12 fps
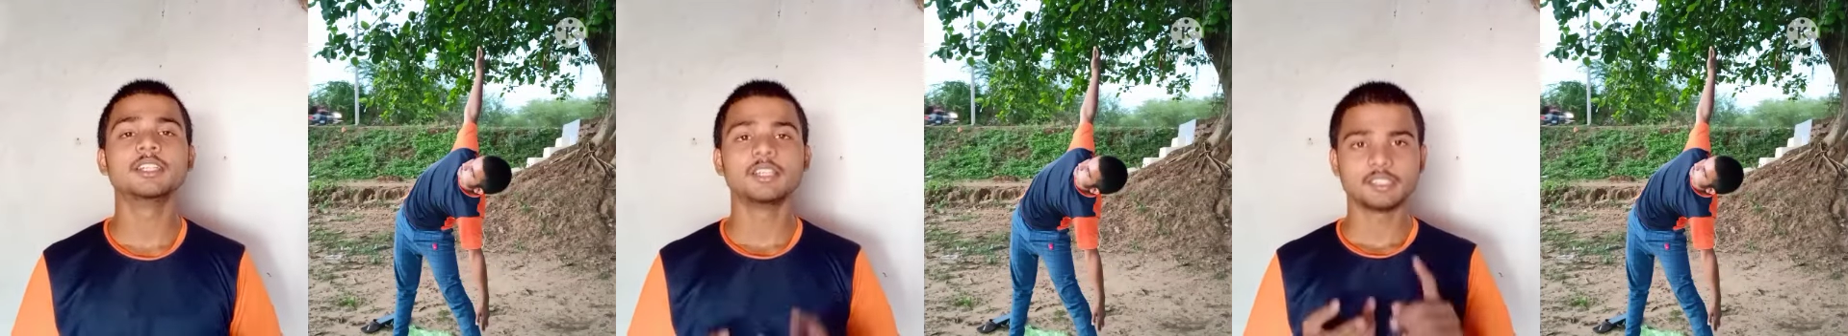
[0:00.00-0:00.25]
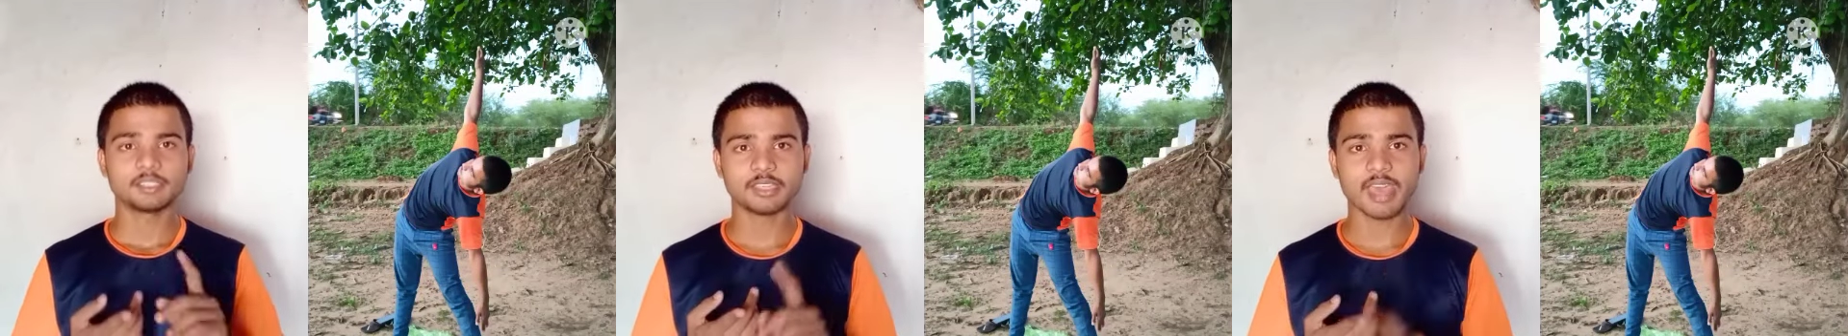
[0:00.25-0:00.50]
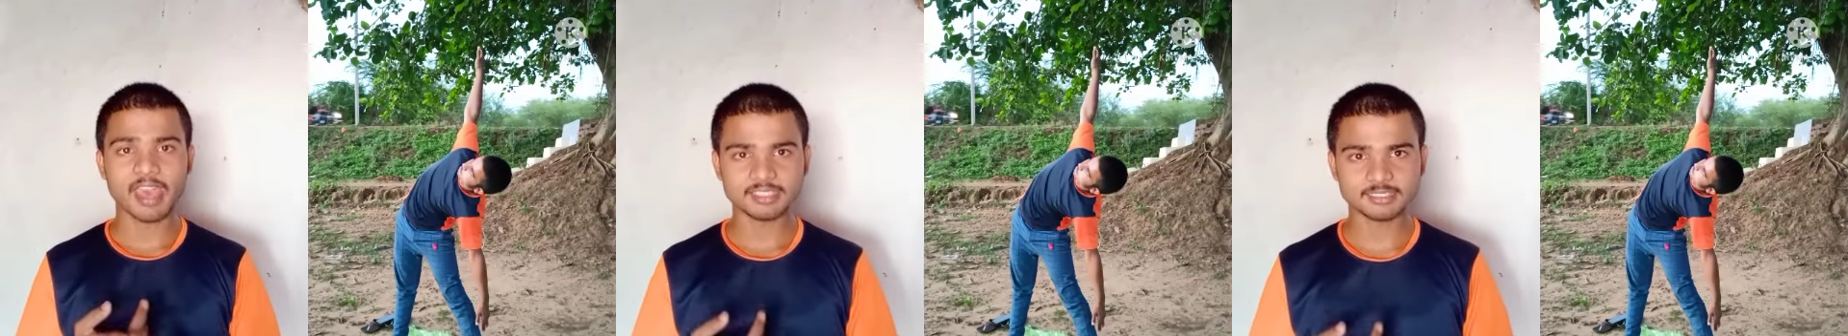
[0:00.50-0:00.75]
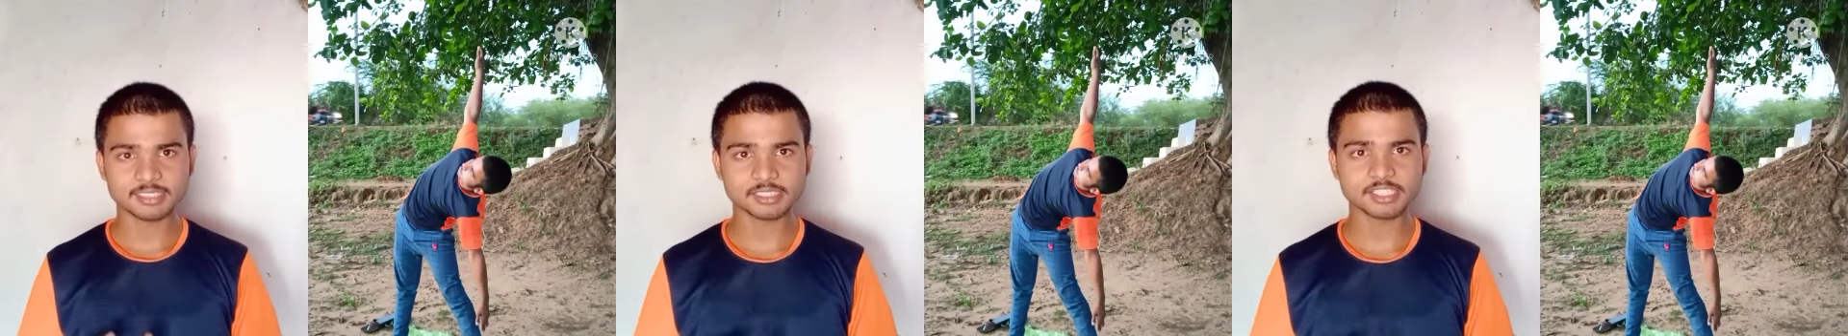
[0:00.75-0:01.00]
uh,
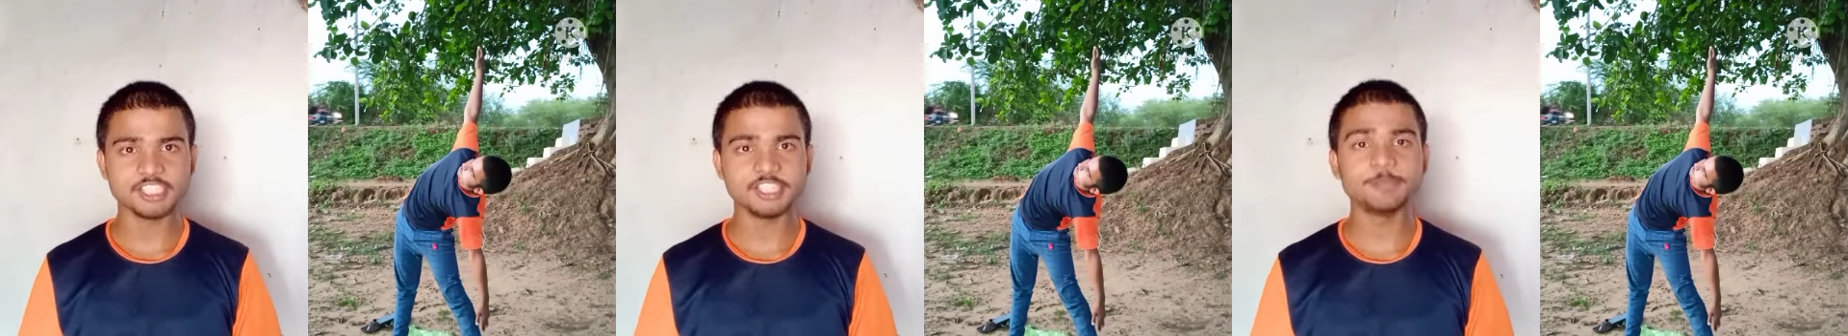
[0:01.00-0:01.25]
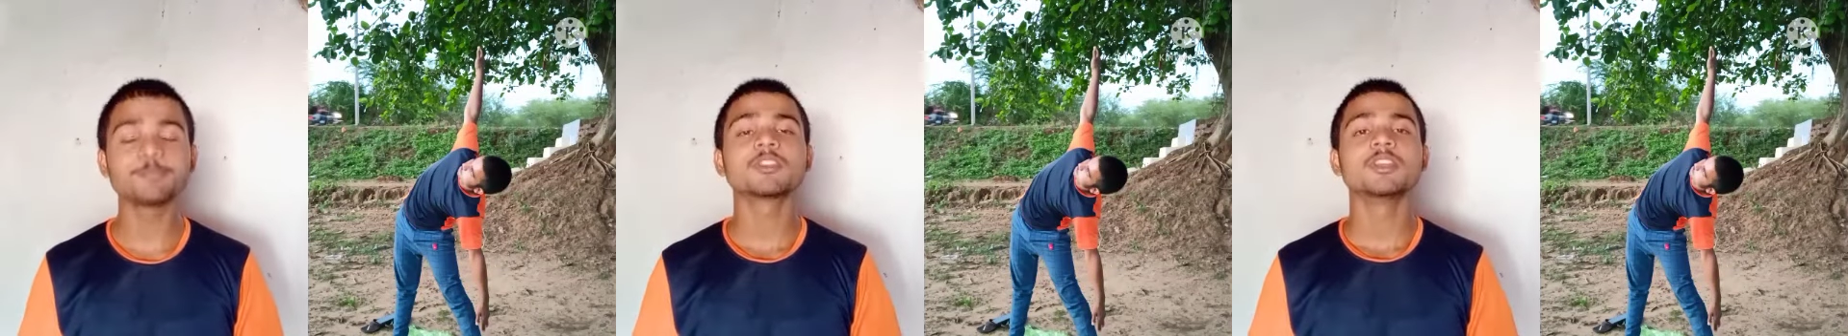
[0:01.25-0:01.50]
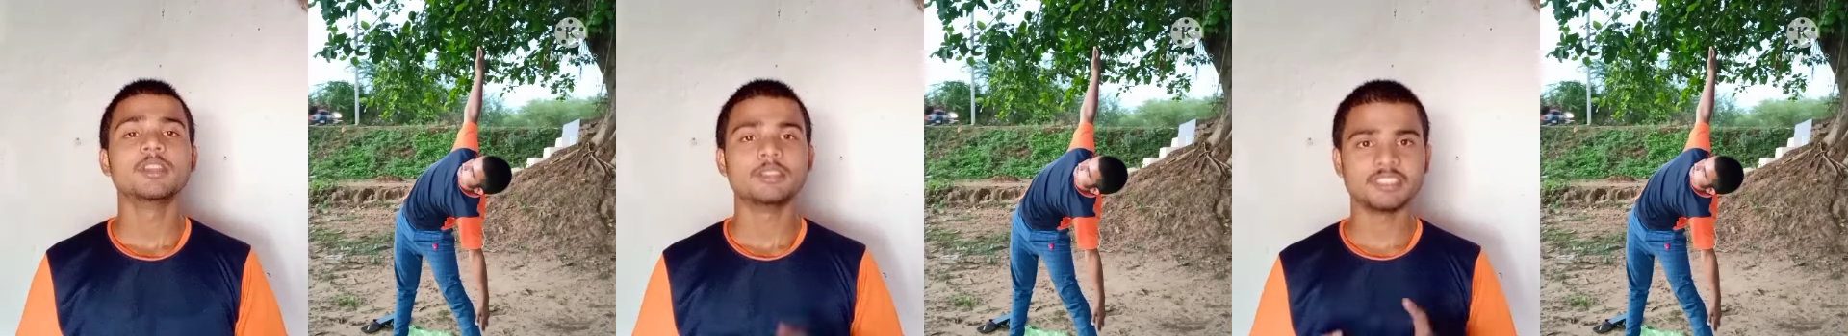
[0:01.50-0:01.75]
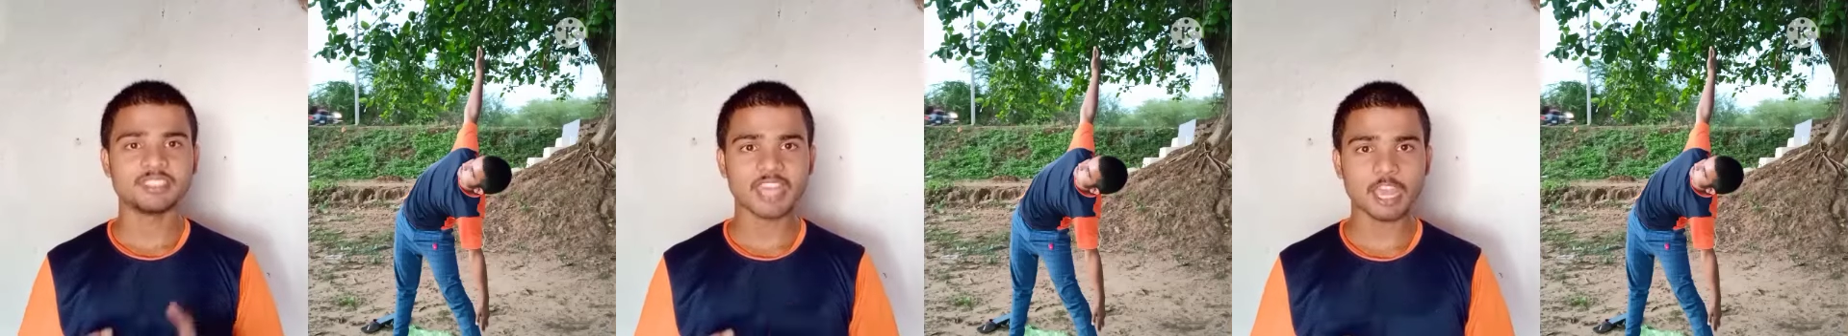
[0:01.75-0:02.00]
anxiety,
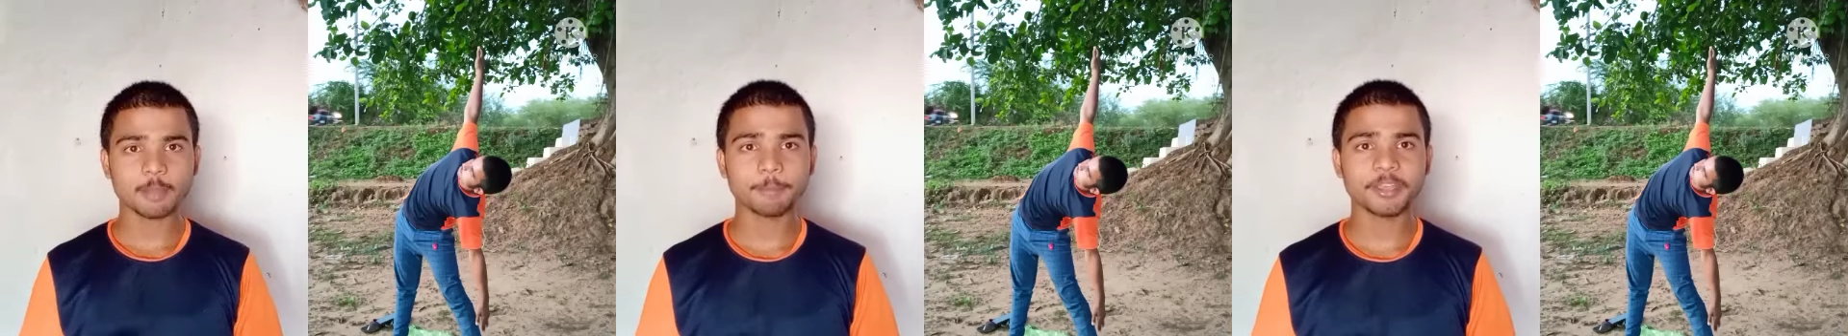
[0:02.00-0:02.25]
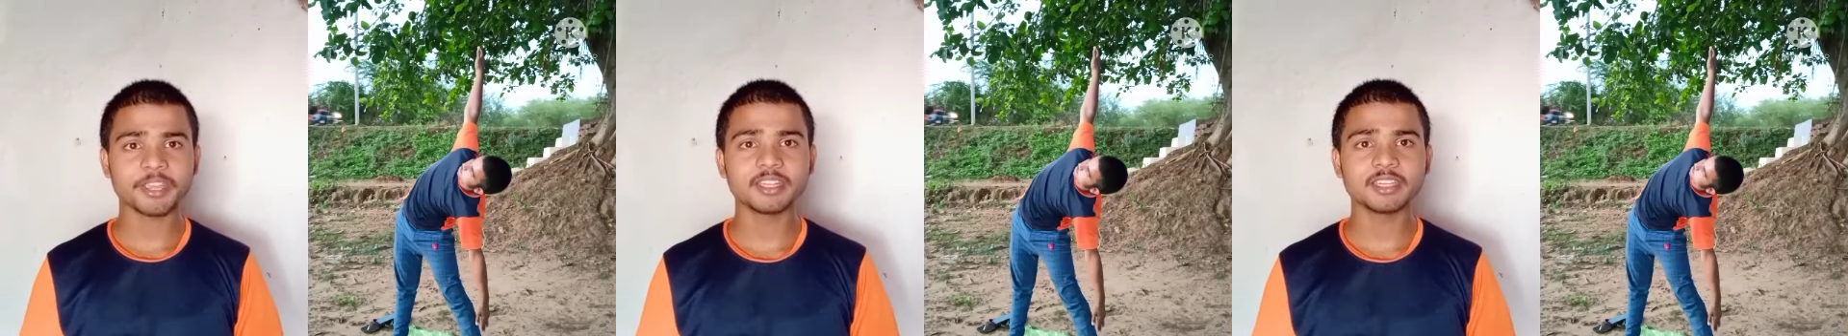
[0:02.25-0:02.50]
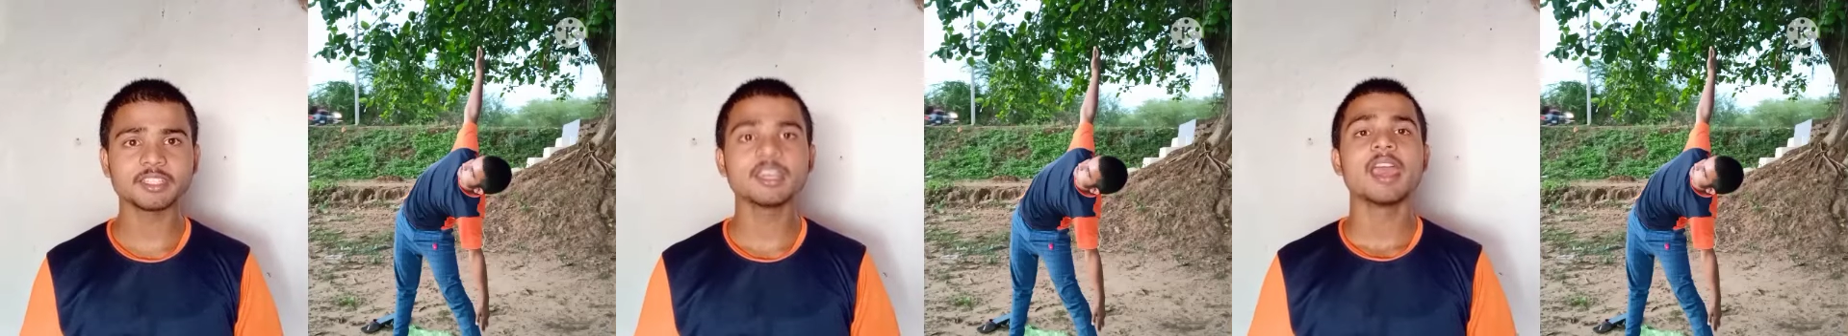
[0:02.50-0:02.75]
neck pain